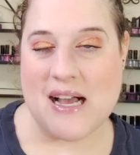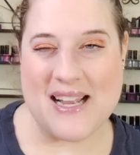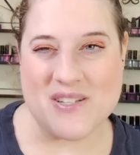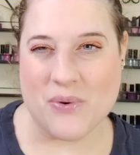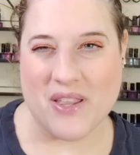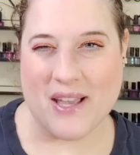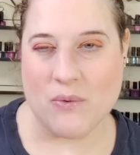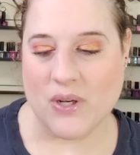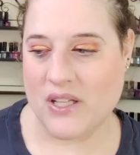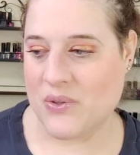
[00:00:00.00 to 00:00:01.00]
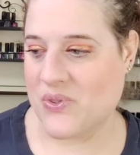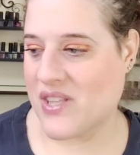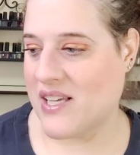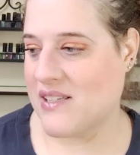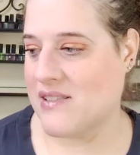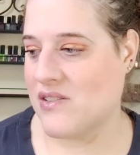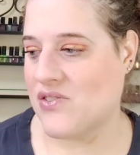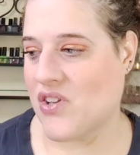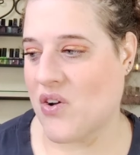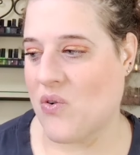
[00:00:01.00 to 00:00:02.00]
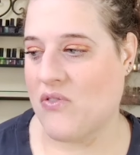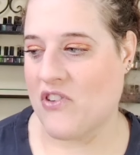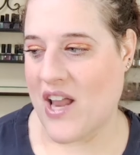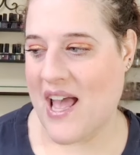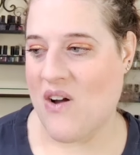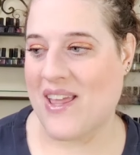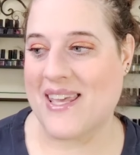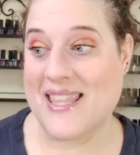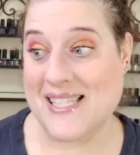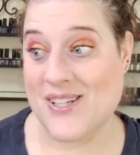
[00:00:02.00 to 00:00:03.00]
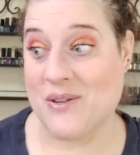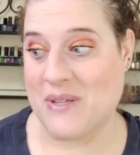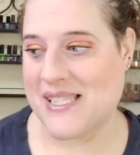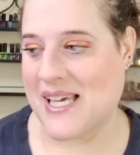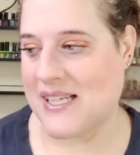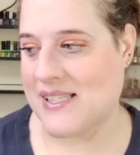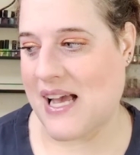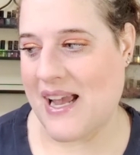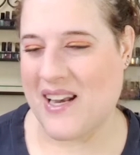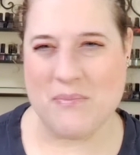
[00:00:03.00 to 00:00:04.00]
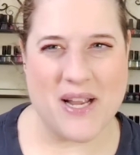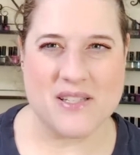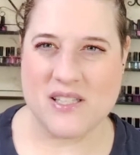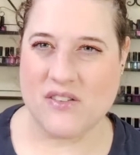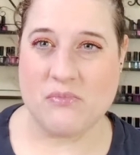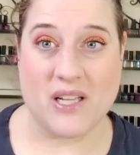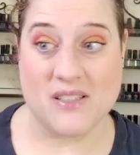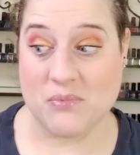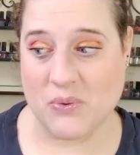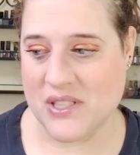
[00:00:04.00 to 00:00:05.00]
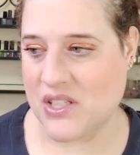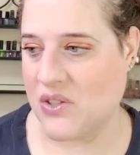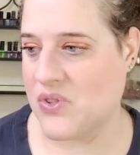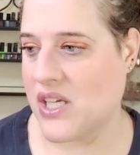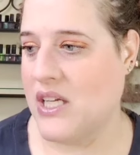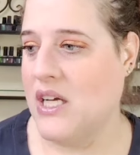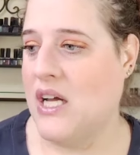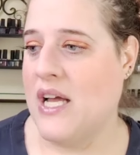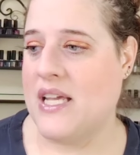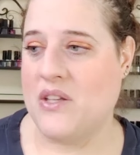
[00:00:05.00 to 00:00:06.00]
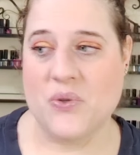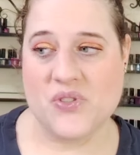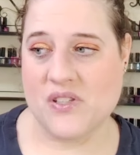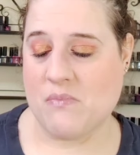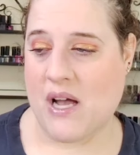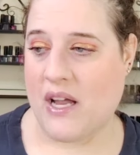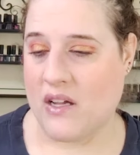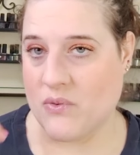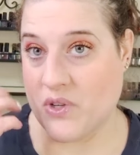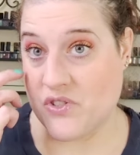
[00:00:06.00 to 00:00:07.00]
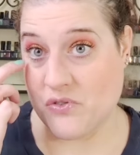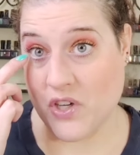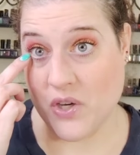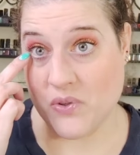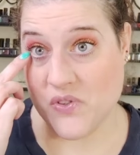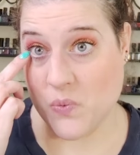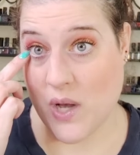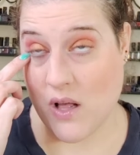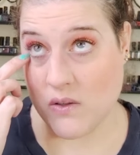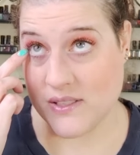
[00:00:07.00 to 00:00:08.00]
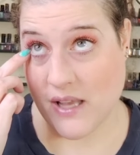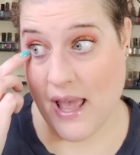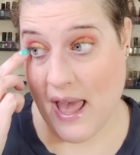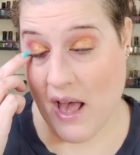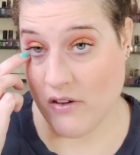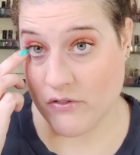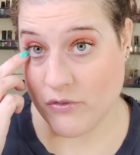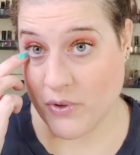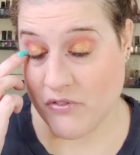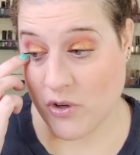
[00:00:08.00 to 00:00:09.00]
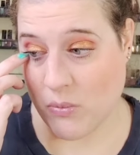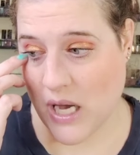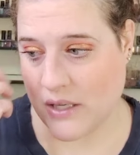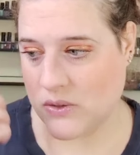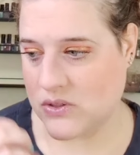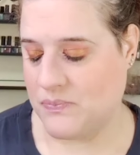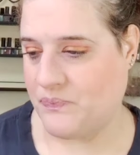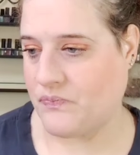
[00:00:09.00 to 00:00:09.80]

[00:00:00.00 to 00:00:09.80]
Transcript: I don't think I want to use this. So for now, I think that's going to be set aside. I might see if my husband wants to use it. He uses my Coat as well because I have refill bottles.